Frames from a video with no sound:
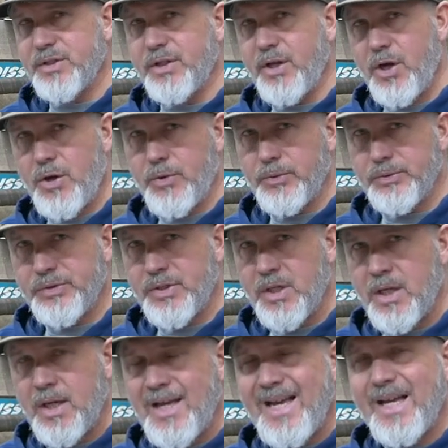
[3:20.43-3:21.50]
in the hose
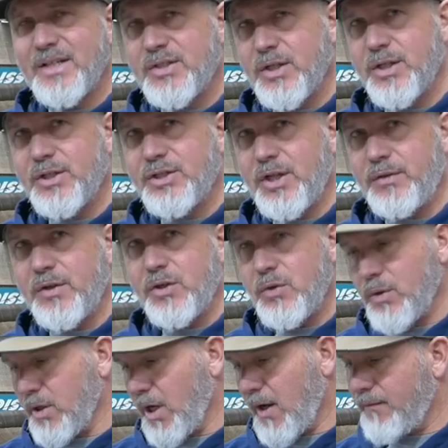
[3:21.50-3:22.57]
until you shut the
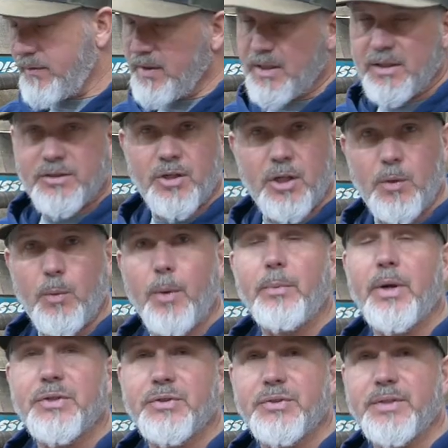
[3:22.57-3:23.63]
unit off and then it'll tell you what
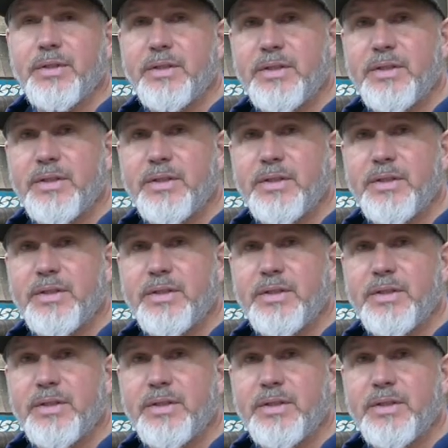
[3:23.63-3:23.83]
pressure's in the